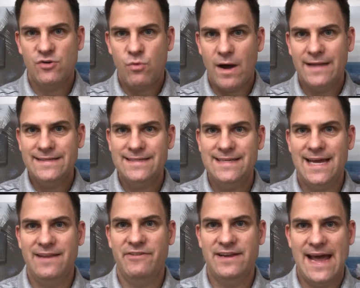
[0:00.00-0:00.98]

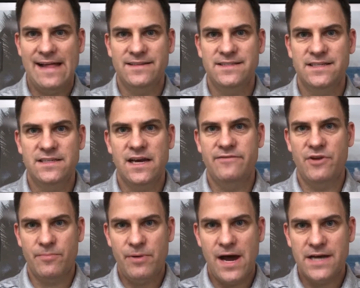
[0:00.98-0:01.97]
quantitative analysis of
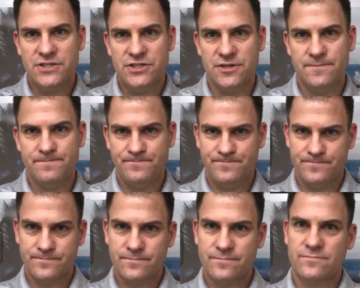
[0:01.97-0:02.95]
your posture
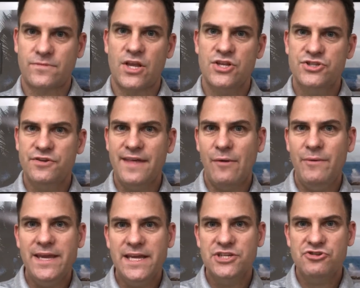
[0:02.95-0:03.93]
so that
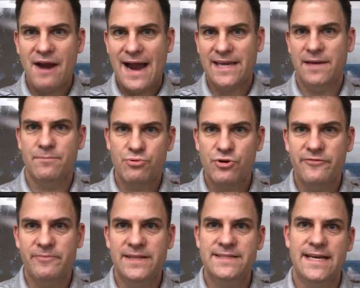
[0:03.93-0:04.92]
we can track
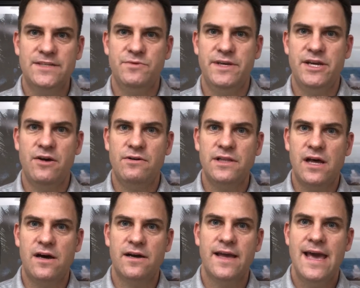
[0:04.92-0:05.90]
improvements as we go
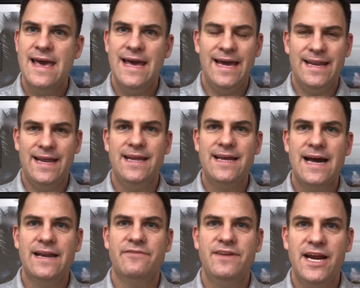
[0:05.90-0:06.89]
along in any
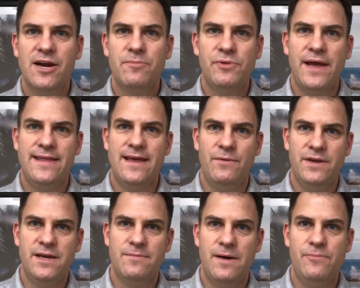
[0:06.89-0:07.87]
kind of care plan that we
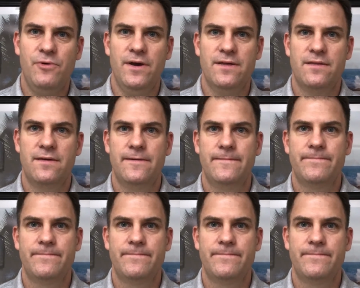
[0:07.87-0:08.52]
come up with.